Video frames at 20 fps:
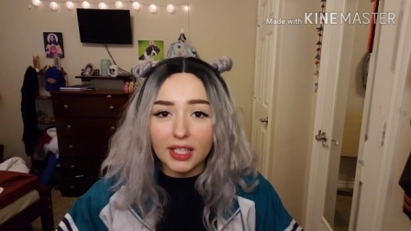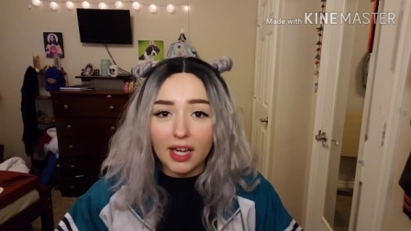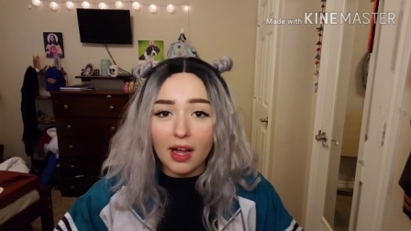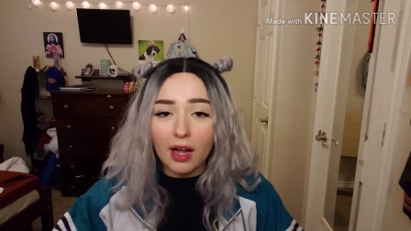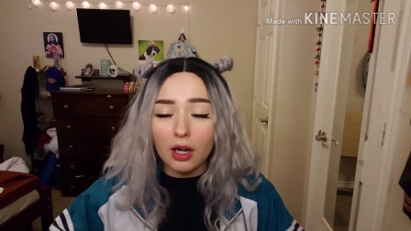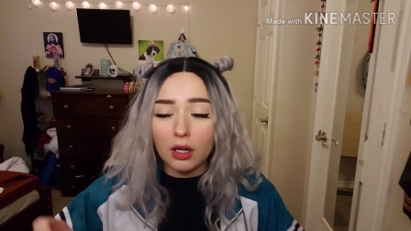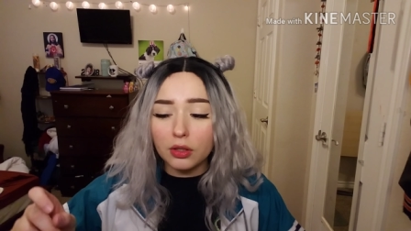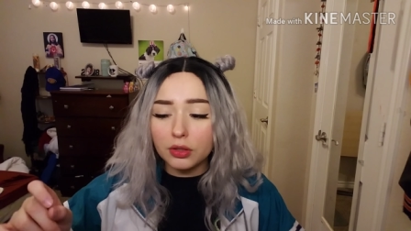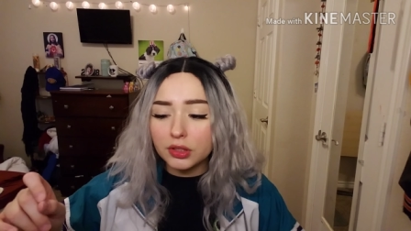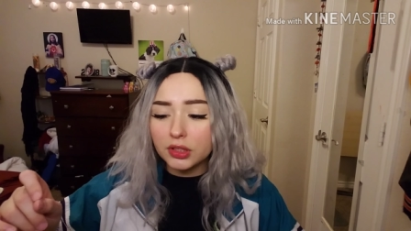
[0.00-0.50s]

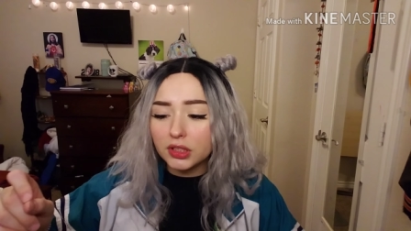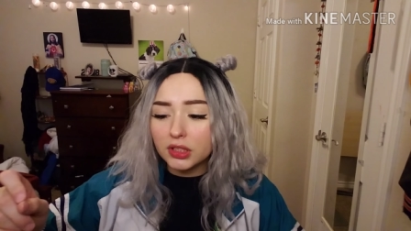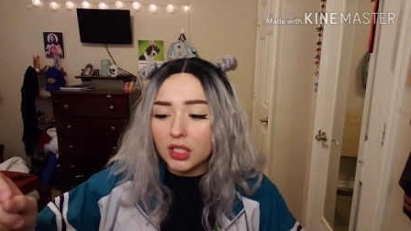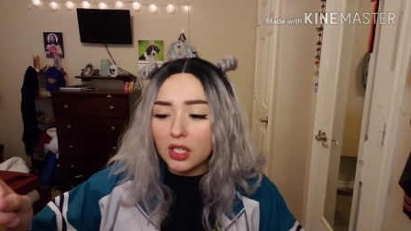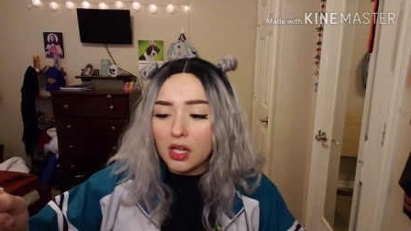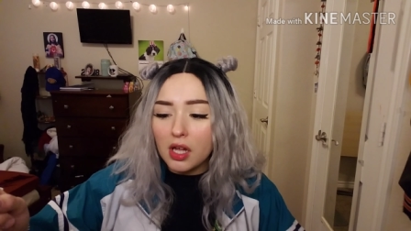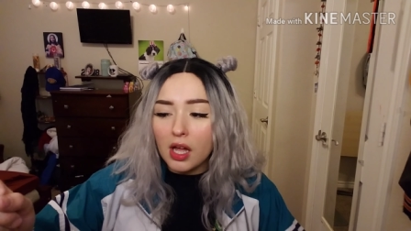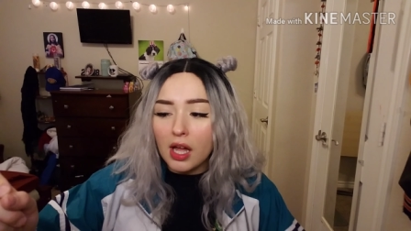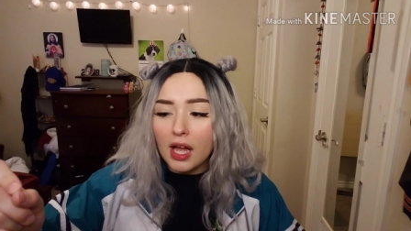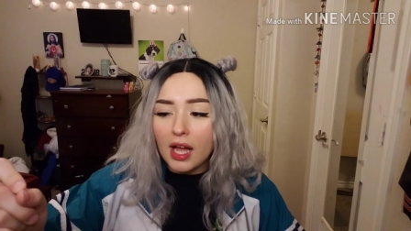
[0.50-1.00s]
house
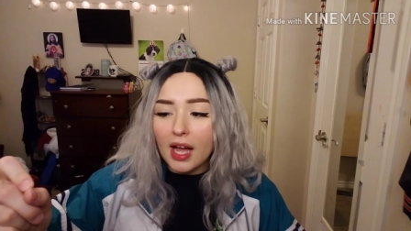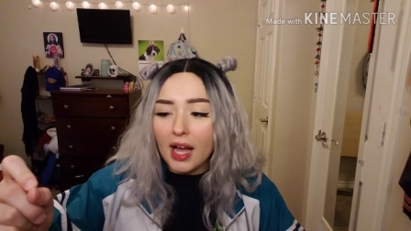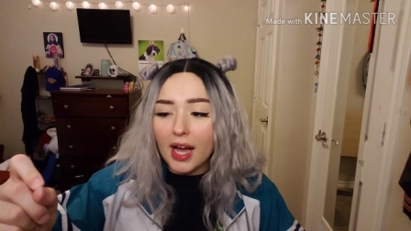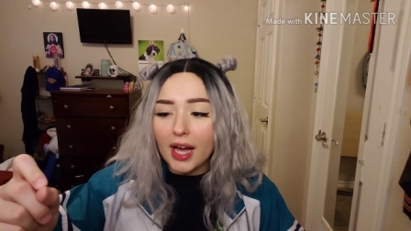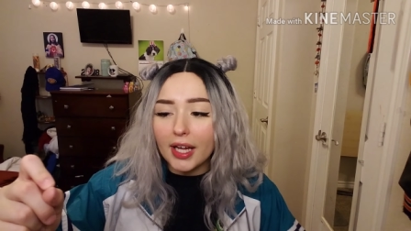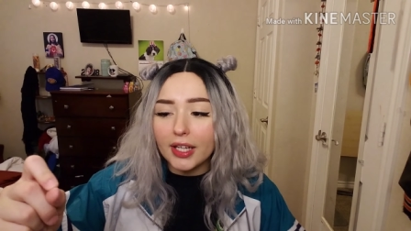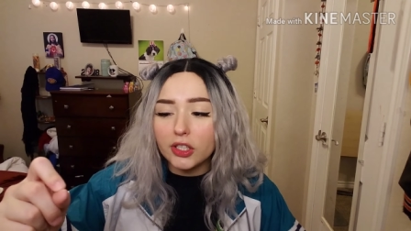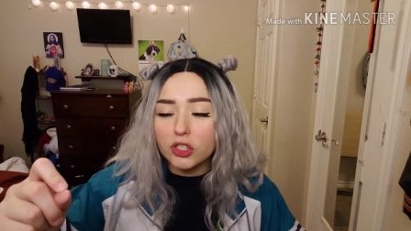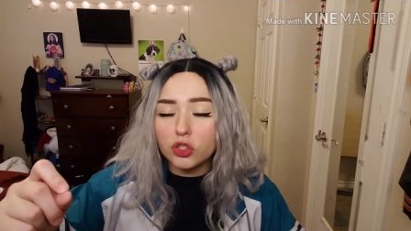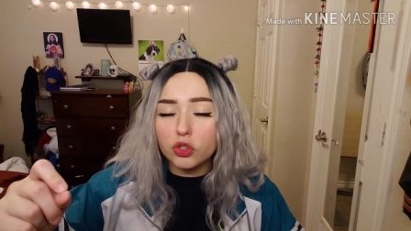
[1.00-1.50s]

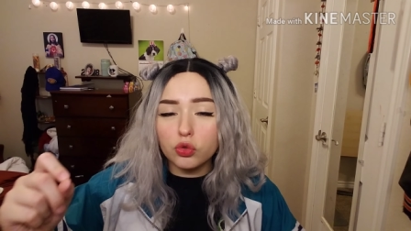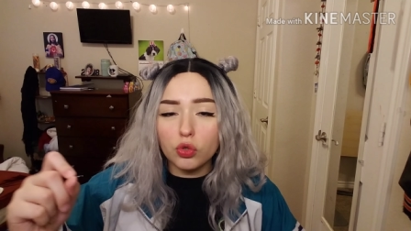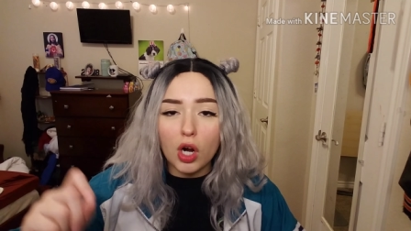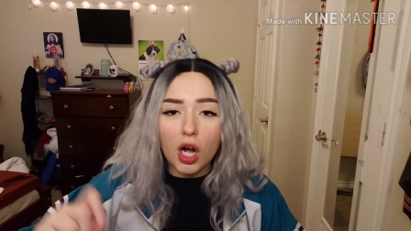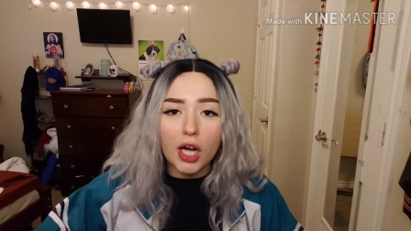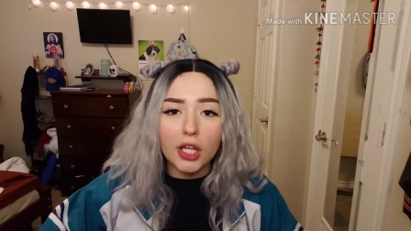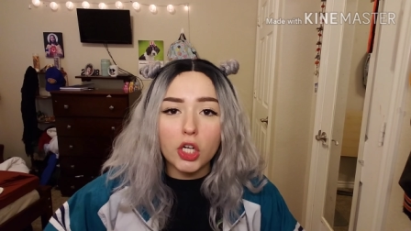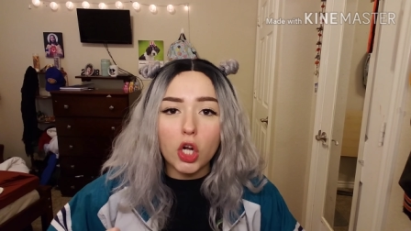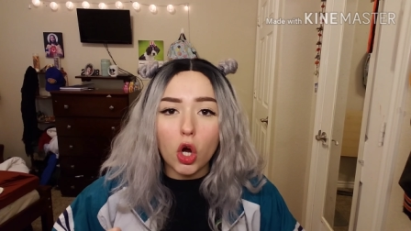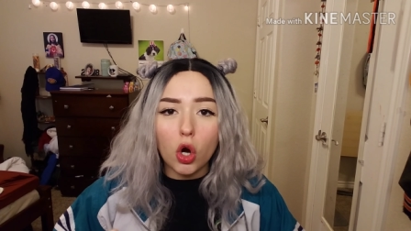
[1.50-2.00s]
had
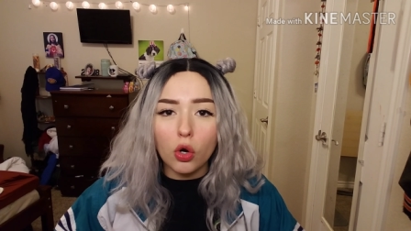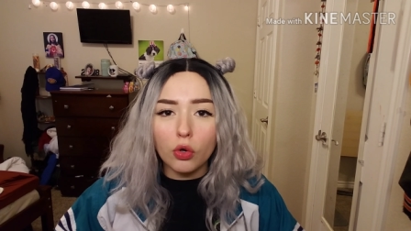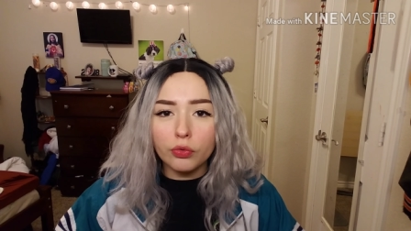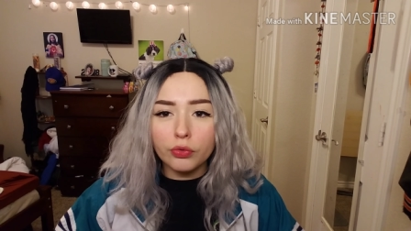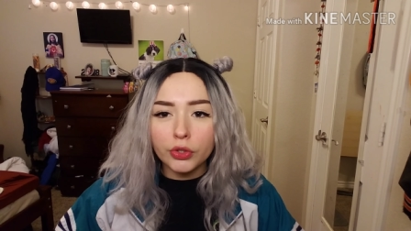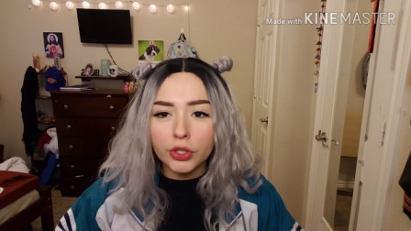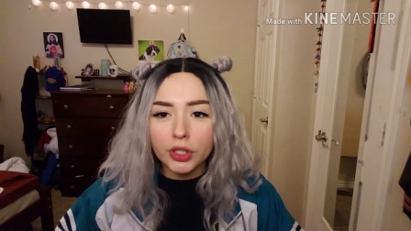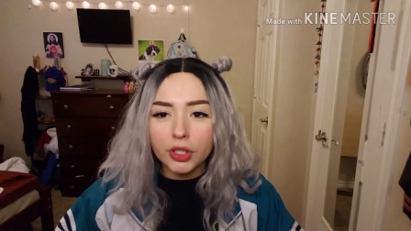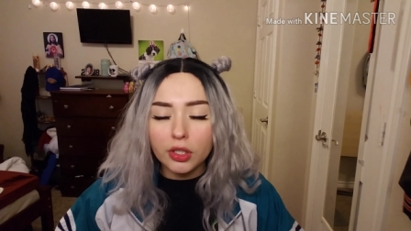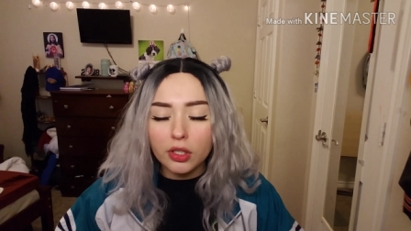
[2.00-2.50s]
drawn
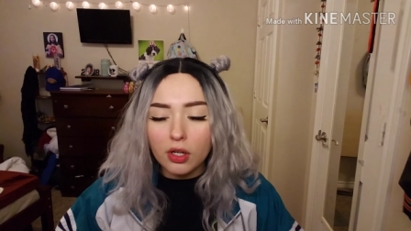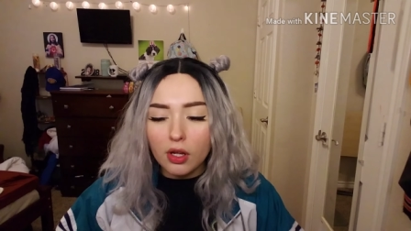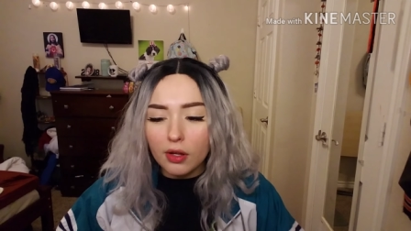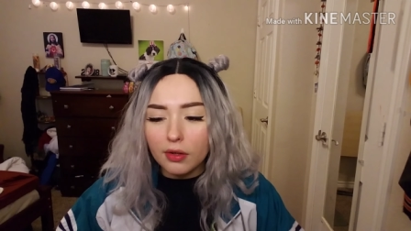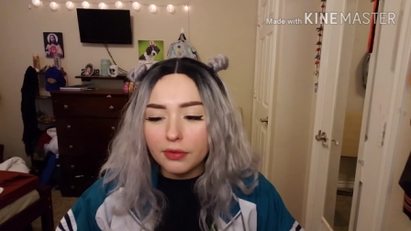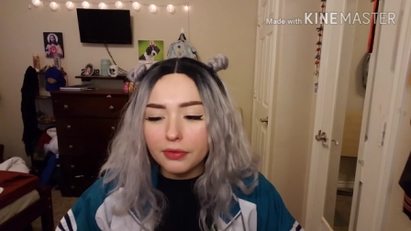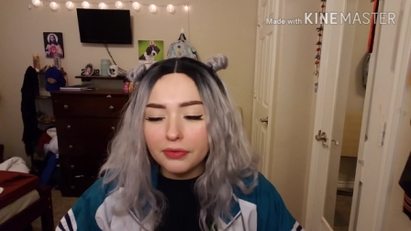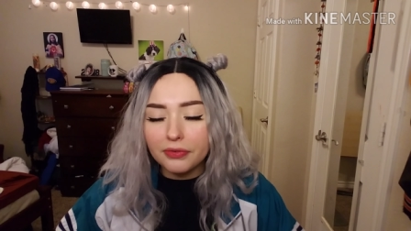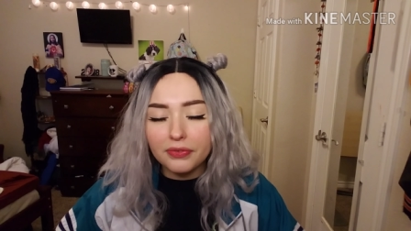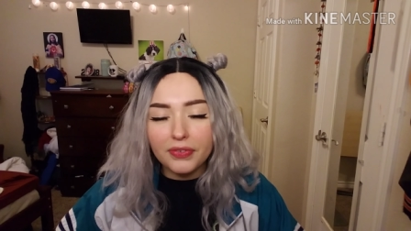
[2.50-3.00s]
over
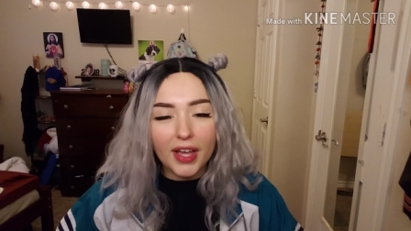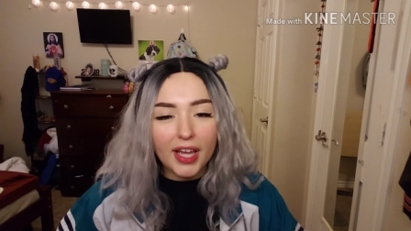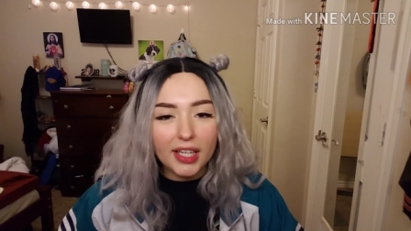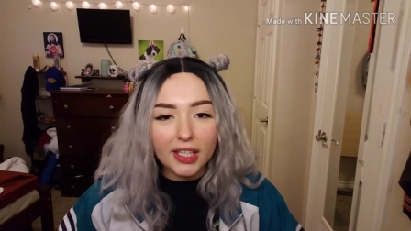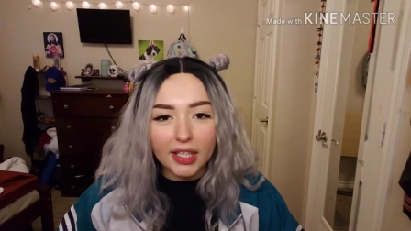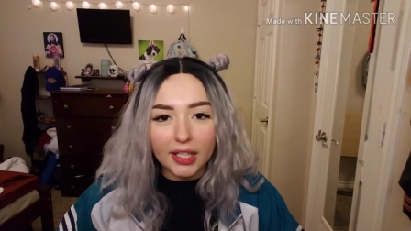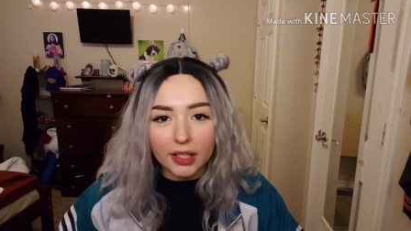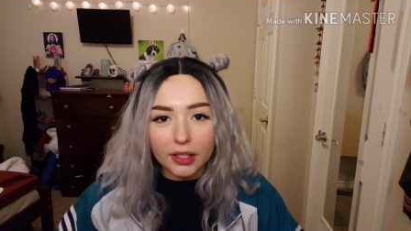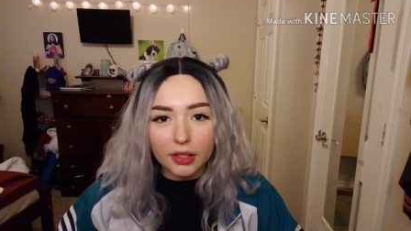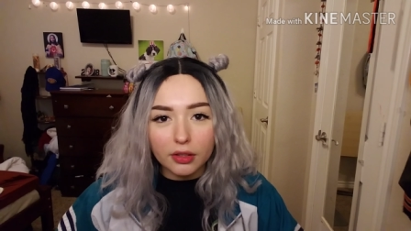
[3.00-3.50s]

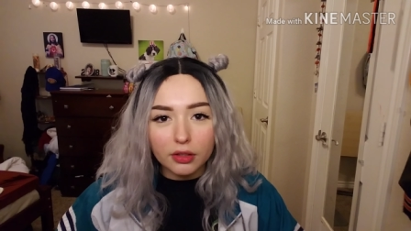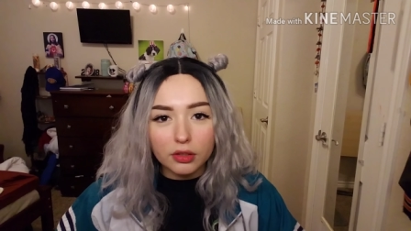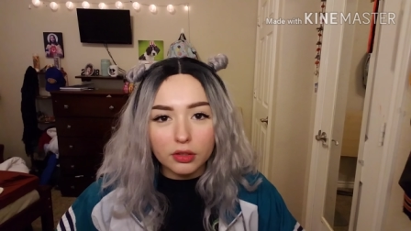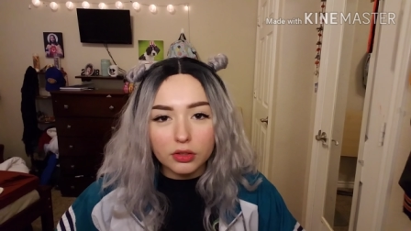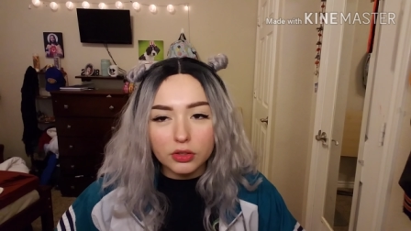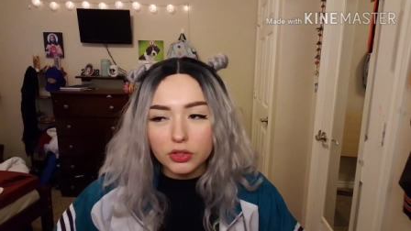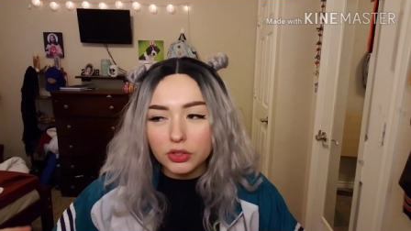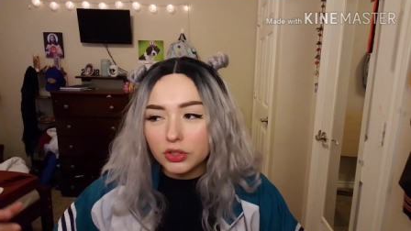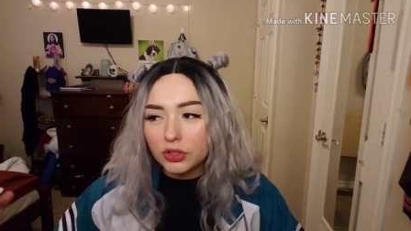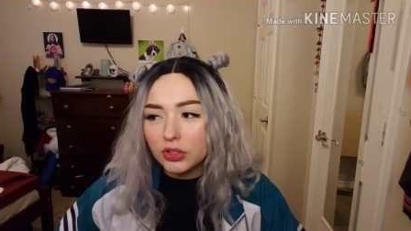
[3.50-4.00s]
faded
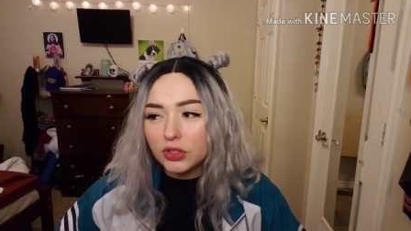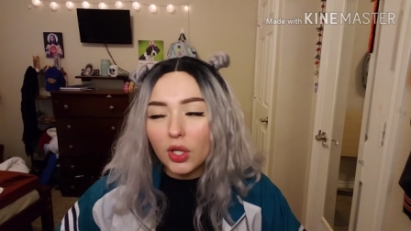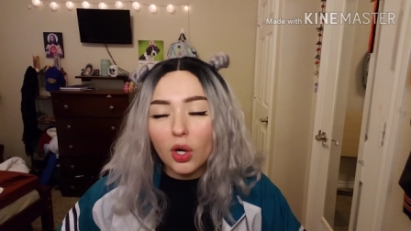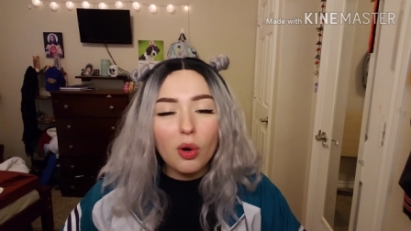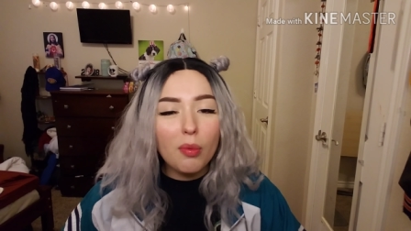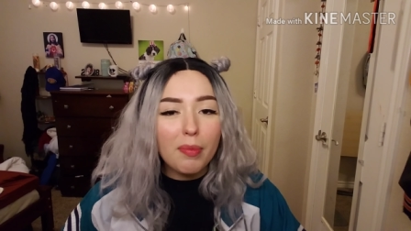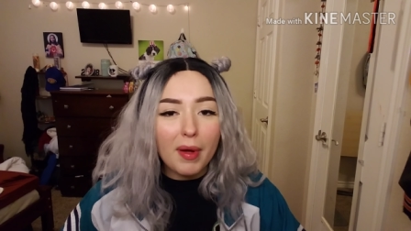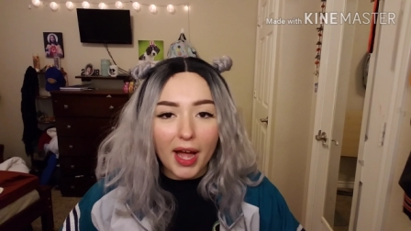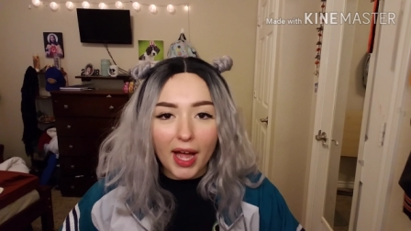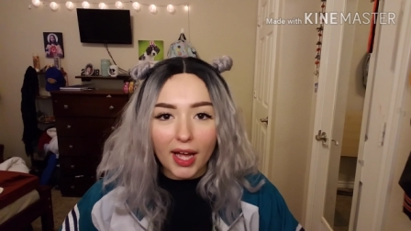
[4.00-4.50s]
so
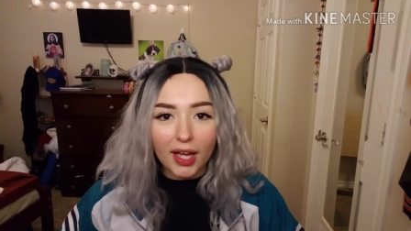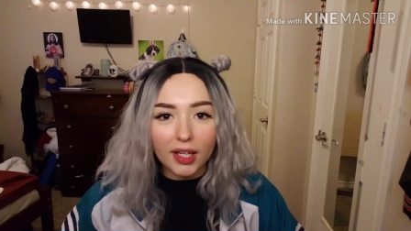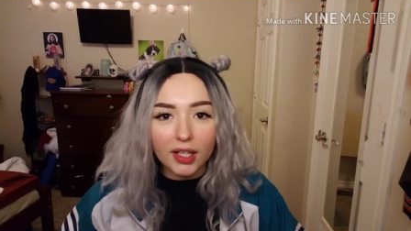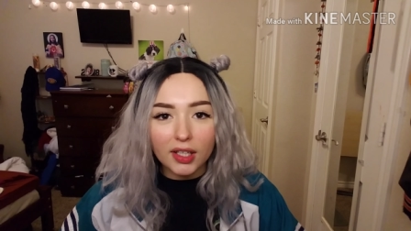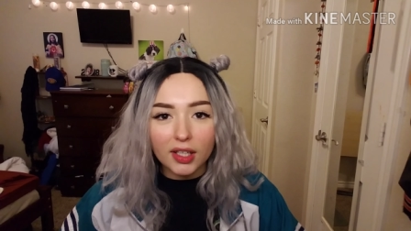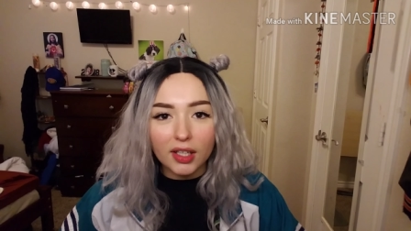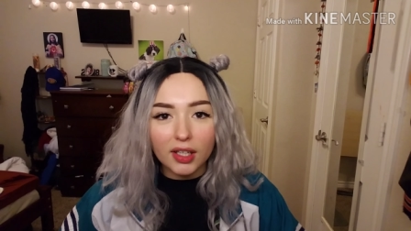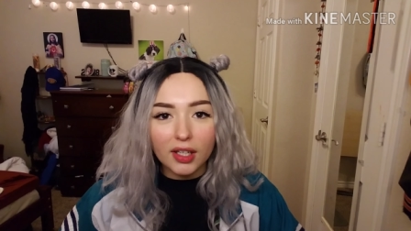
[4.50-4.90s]
bad